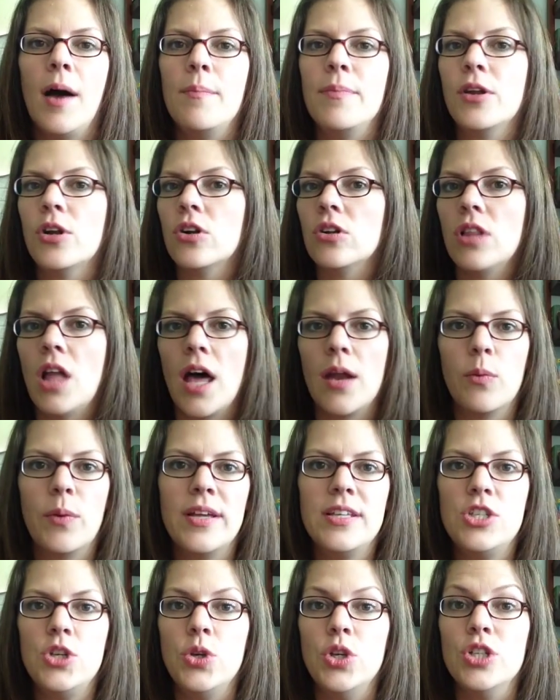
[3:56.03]
There are a lot of
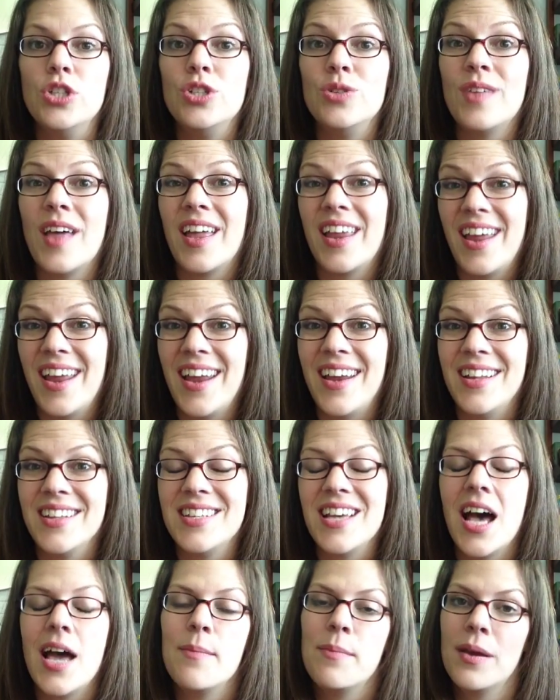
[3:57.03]
ways you can do that ahead of
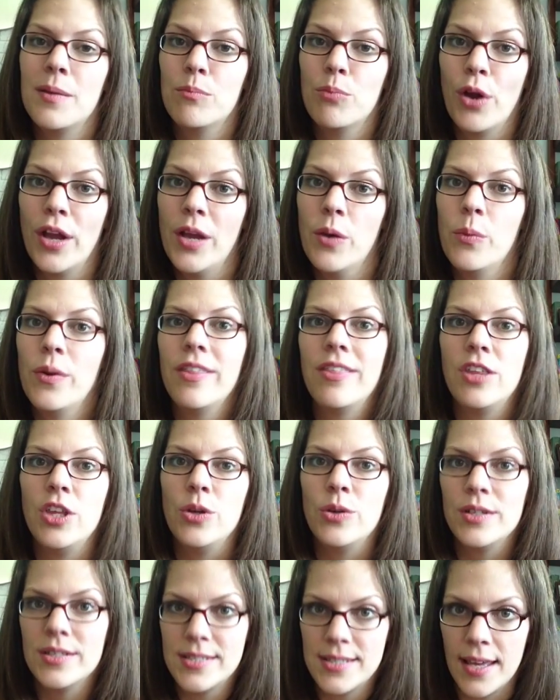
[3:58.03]
time and bring it with
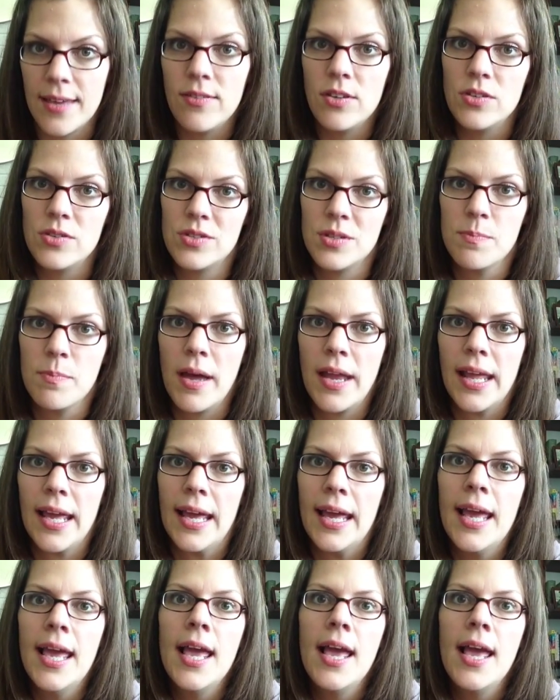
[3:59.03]
you to save you some money